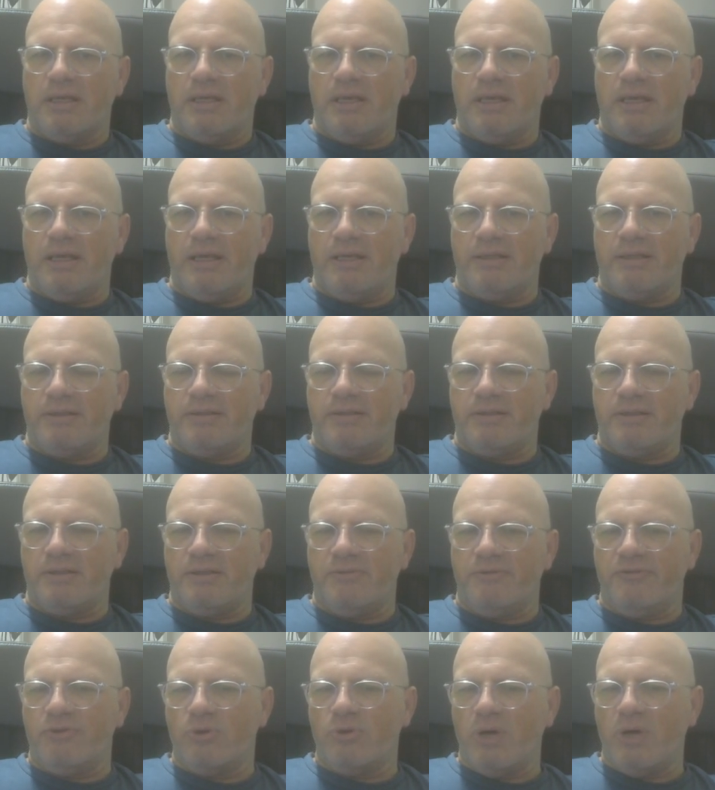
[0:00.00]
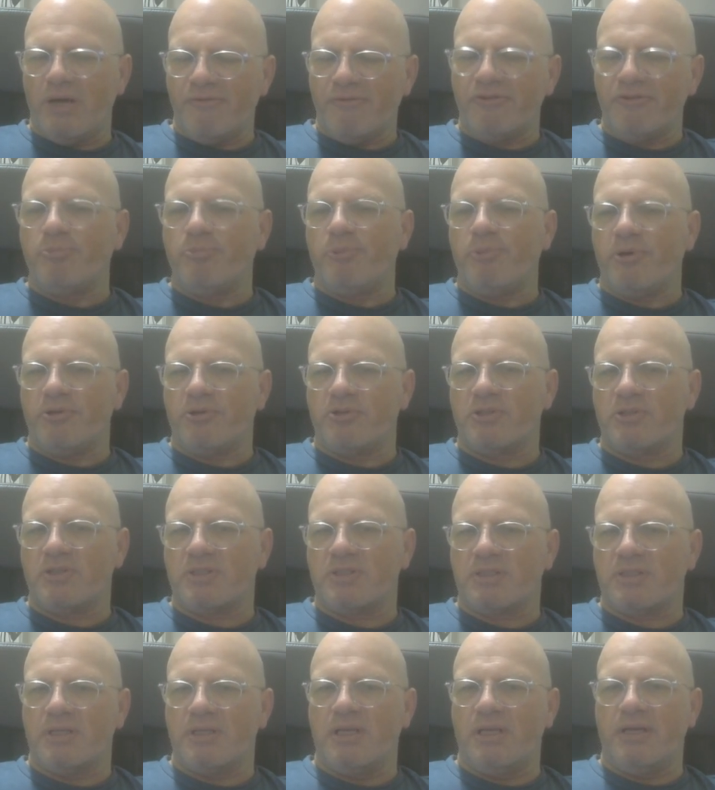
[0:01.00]
And if you haven't
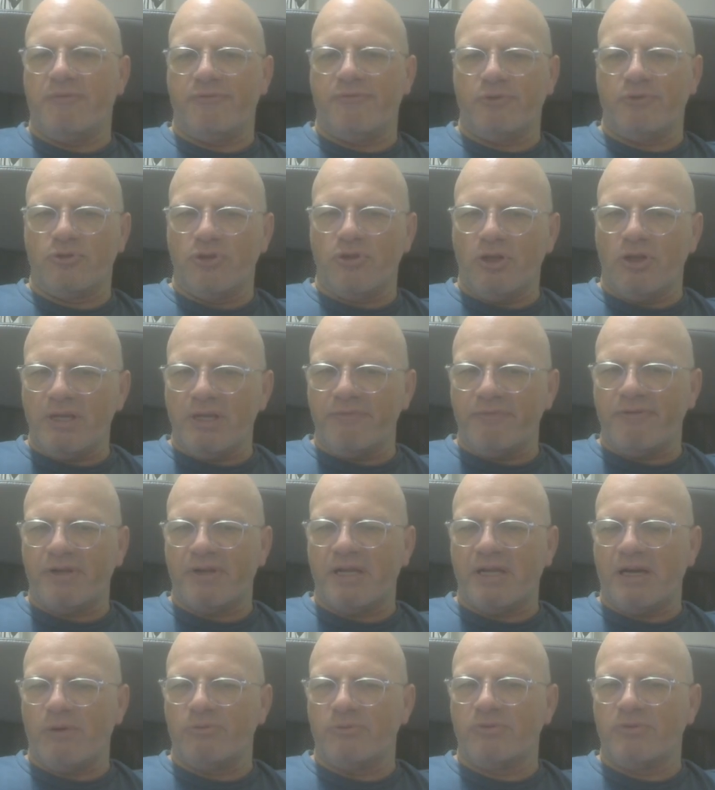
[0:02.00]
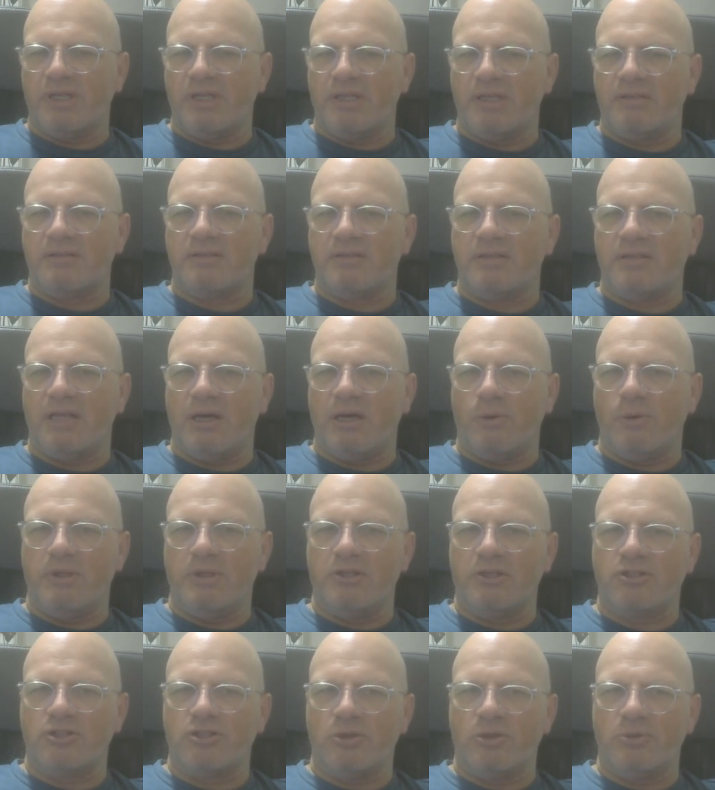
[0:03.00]
purchased, if you don't have account yet, I will
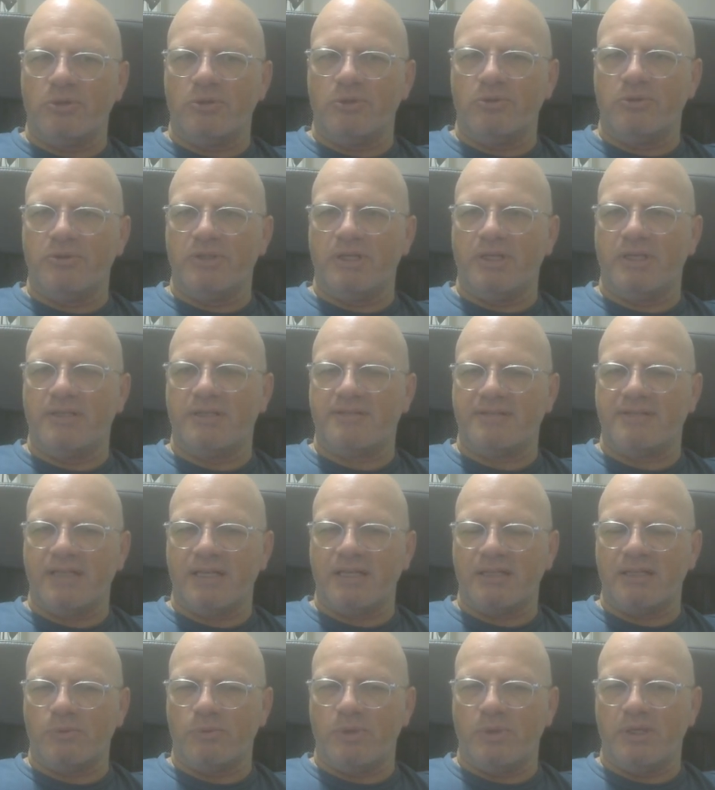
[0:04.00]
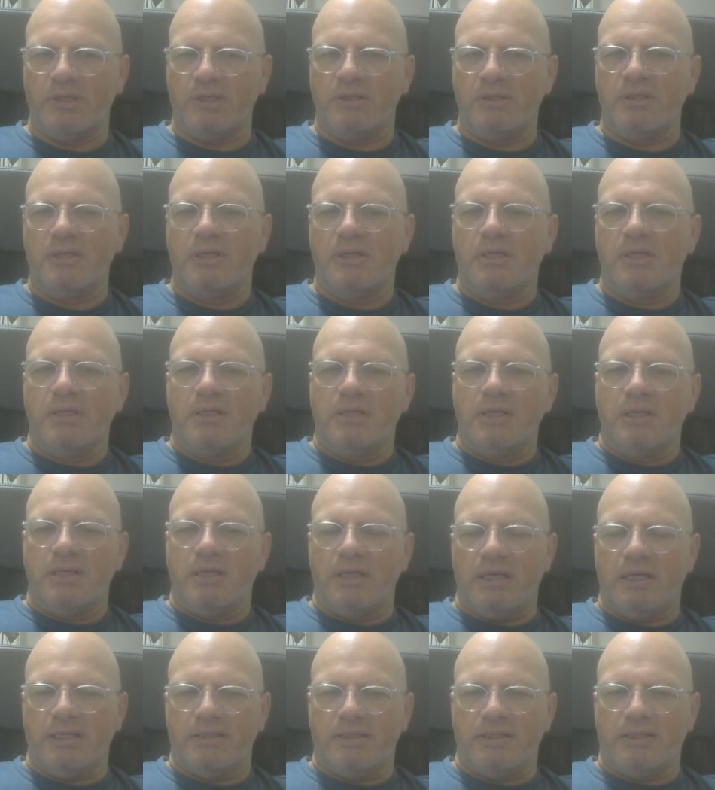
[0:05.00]
show you the second way,
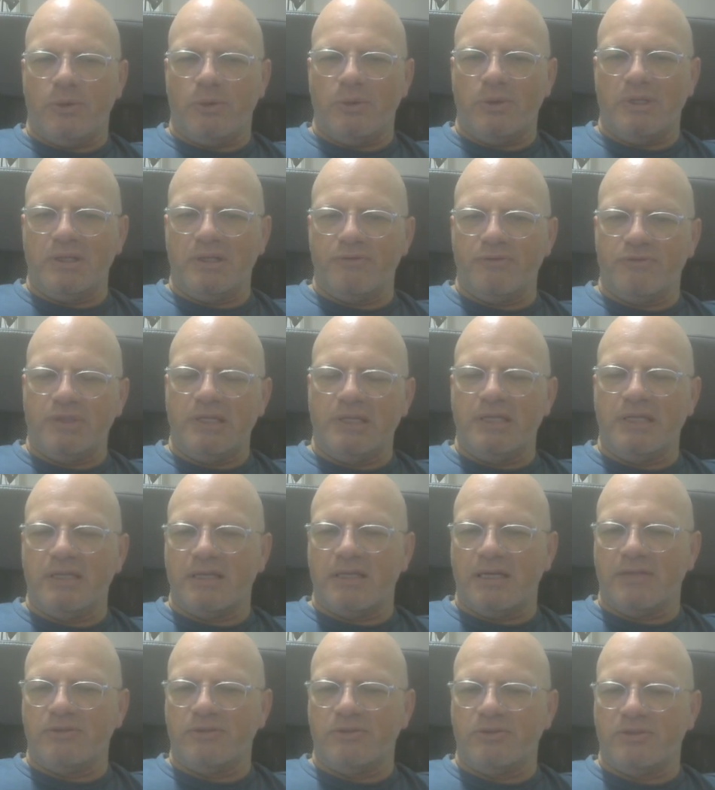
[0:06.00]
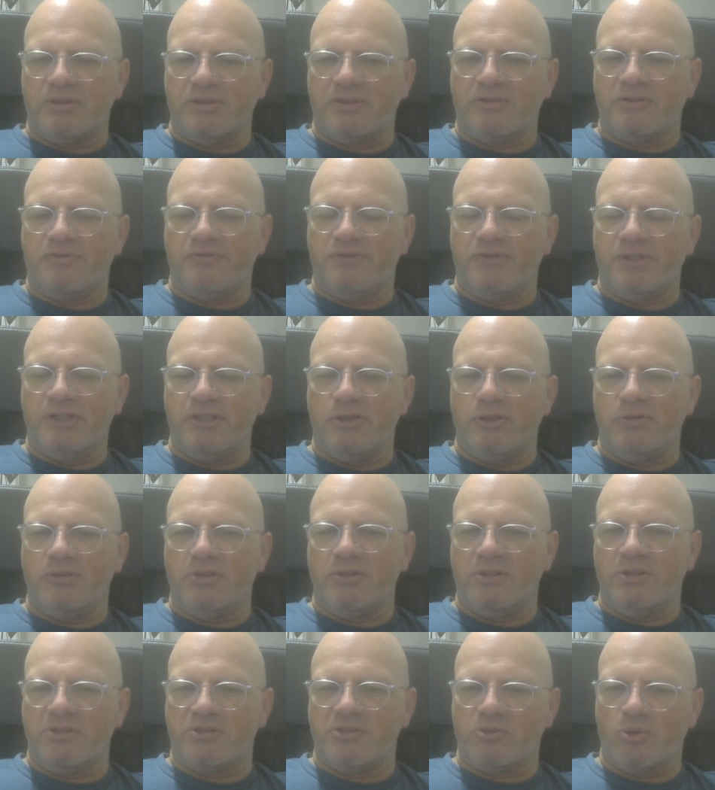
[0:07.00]
and I will leave the link under this video in the
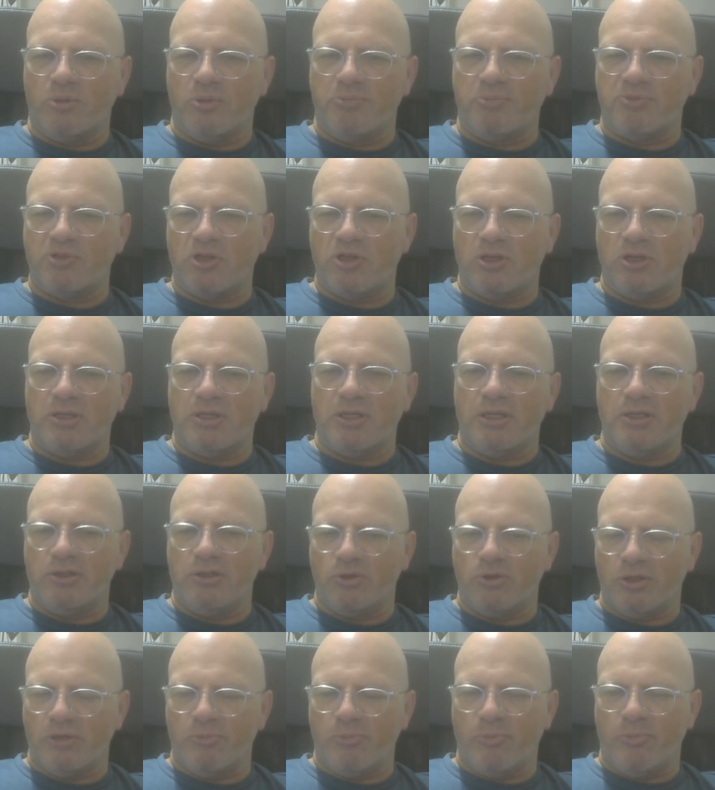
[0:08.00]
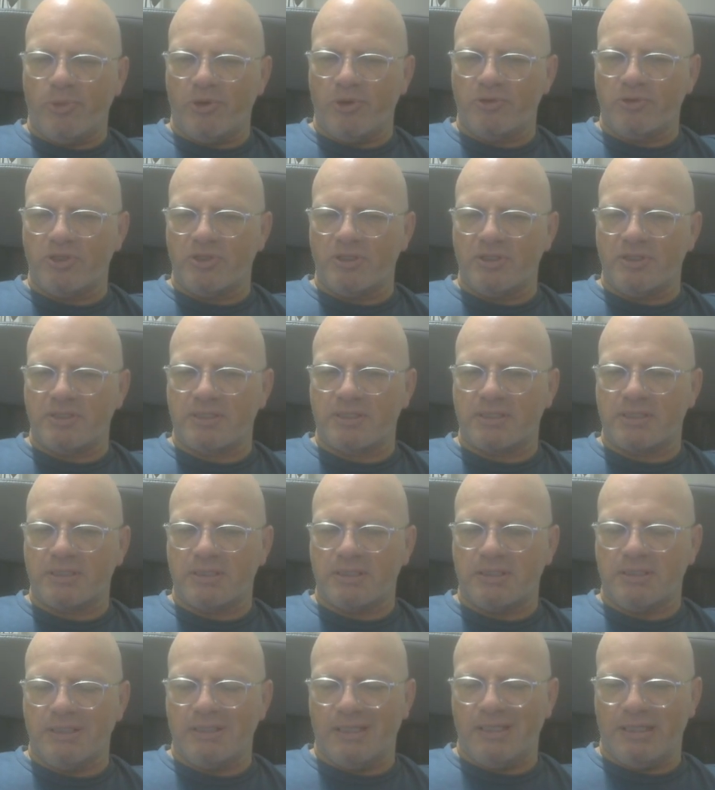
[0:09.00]
description, and you can purchase
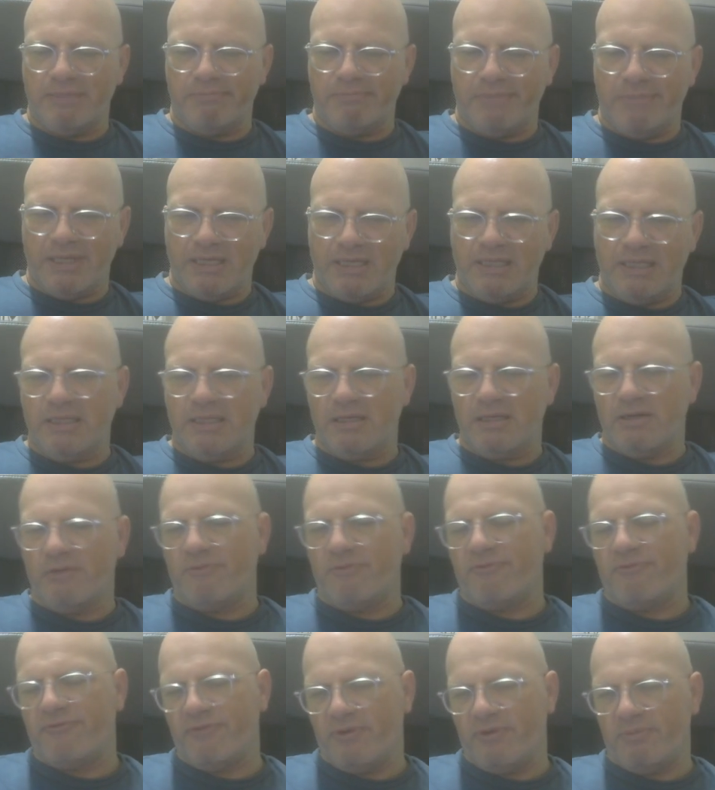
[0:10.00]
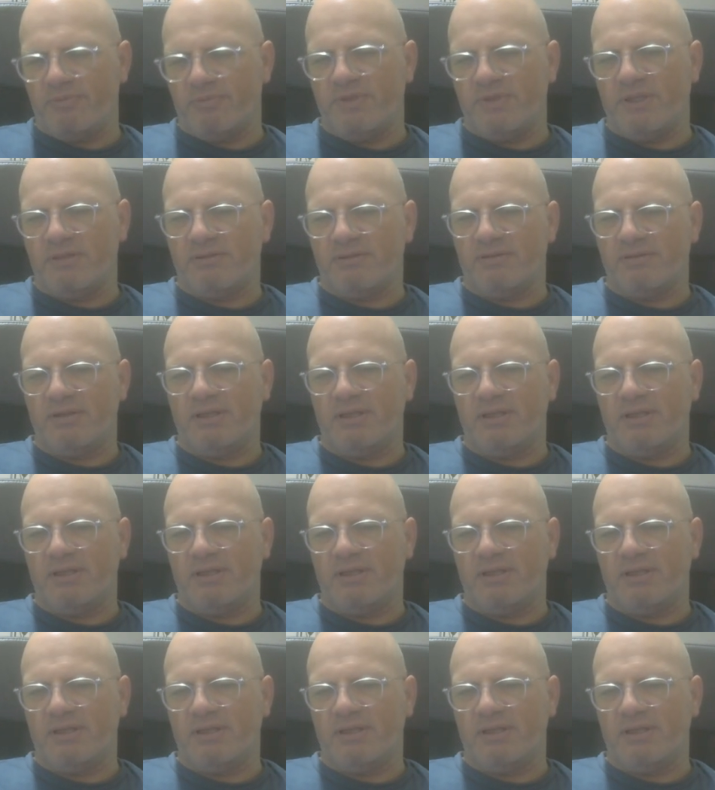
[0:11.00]
the Mega Link from that